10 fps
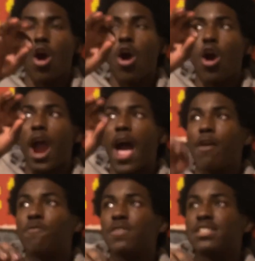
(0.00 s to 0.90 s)
are
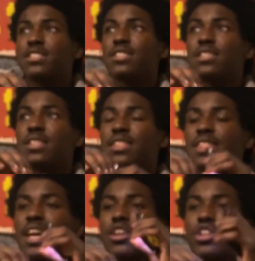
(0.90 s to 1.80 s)
outfits
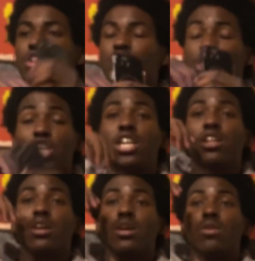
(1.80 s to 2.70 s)
that are you're
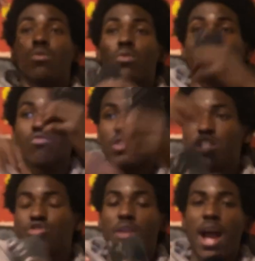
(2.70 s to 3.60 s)
gonna
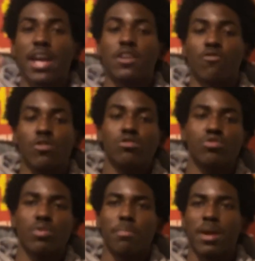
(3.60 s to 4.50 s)
retry in the future
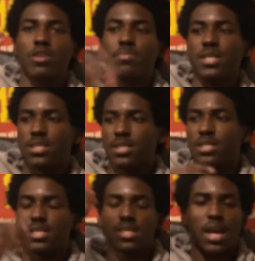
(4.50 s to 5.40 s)
with better pieces.
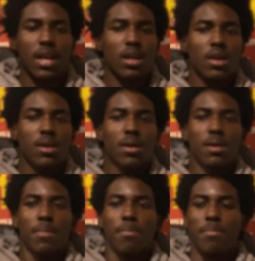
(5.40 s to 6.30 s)
It's like
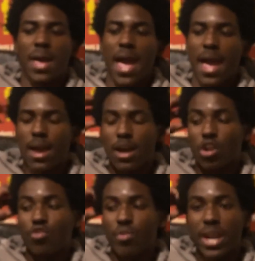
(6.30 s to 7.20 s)
bad a
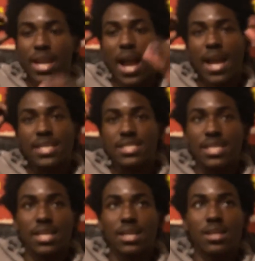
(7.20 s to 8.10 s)
great
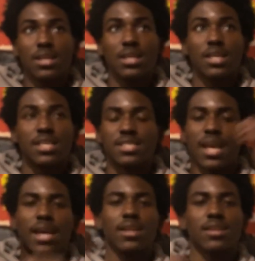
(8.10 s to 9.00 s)
idea. It's
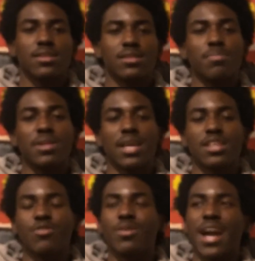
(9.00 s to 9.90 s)
like the plan.
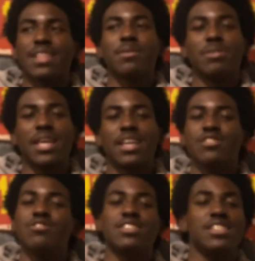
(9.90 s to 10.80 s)
You got the plan.
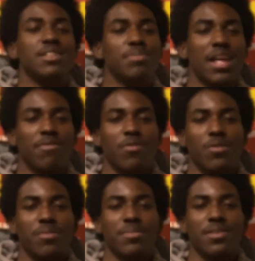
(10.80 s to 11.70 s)
You just need the
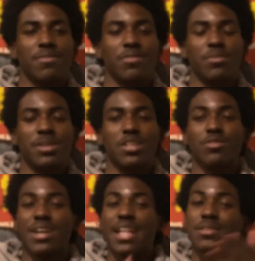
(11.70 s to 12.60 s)
platform. Feel me? You
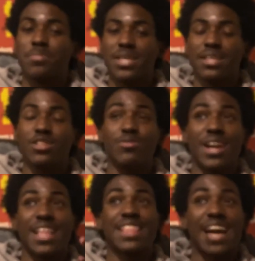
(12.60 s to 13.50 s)
got the
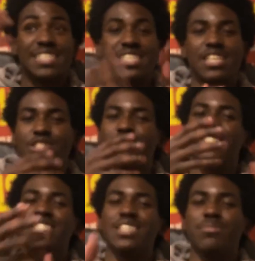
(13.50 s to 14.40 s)
idea. You just
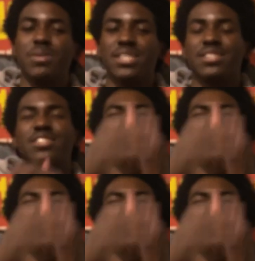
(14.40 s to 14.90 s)
need the pieces.